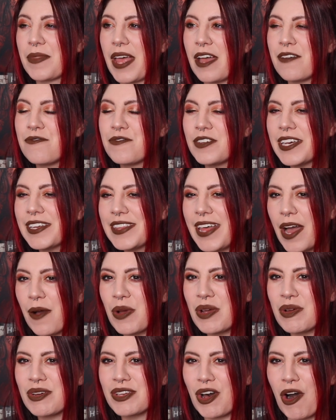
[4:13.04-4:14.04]
I'm feeling that
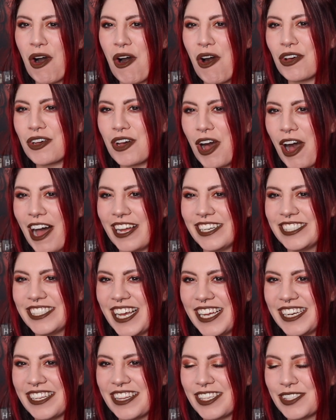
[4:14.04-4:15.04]
way with all
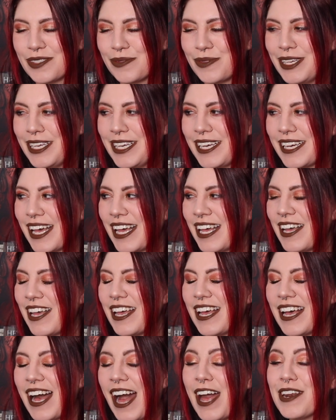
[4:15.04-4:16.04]
content this week.
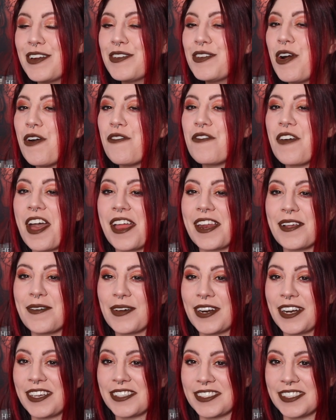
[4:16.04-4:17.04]
I don't know if
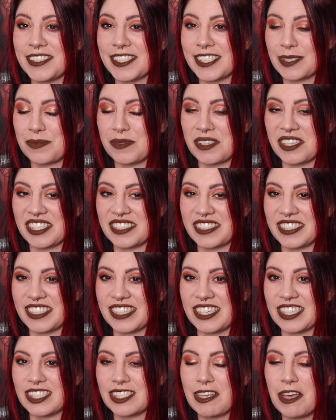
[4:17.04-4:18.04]
anyone else is experiencing
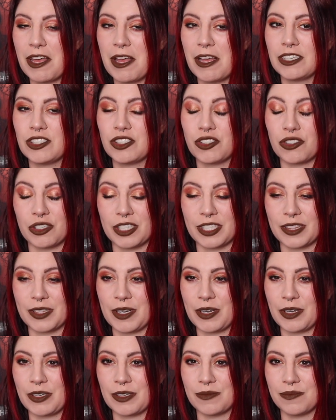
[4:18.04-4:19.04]
this during
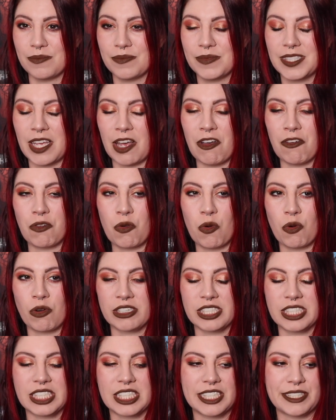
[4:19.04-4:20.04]
their
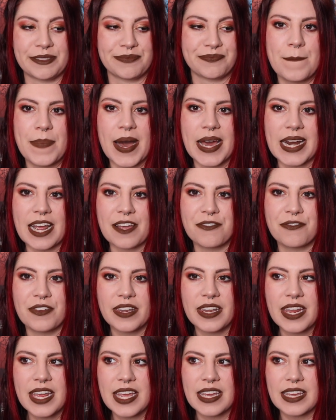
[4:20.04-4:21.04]
self-quarantine, but I
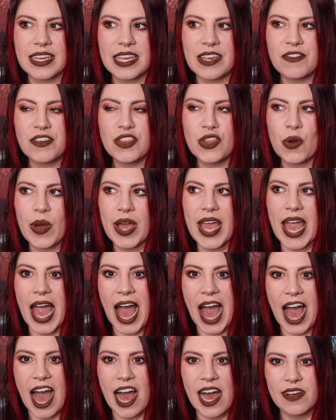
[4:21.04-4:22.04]
feel like even though I
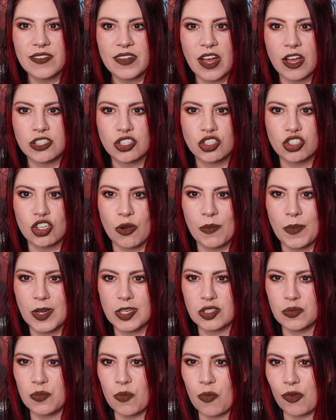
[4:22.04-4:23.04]
have so
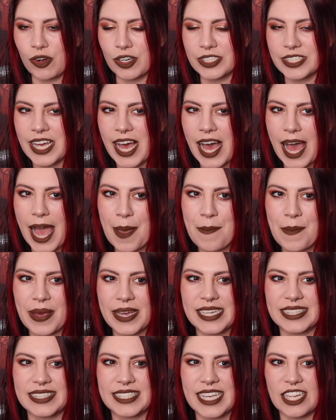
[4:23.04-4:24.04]
much more time, my
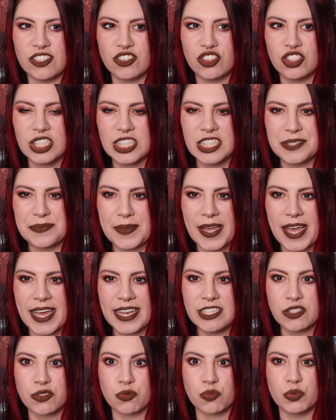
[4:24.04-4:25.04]
attention
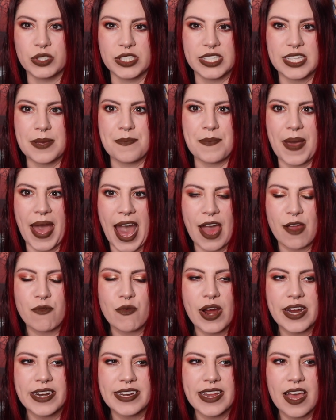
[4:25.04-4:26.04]
span is really bad
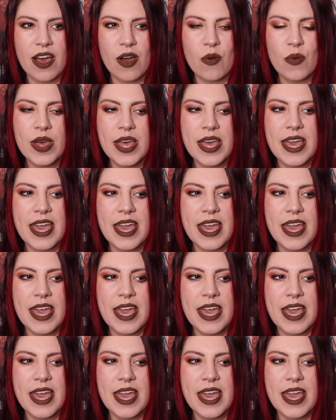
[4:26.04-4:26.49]
right now.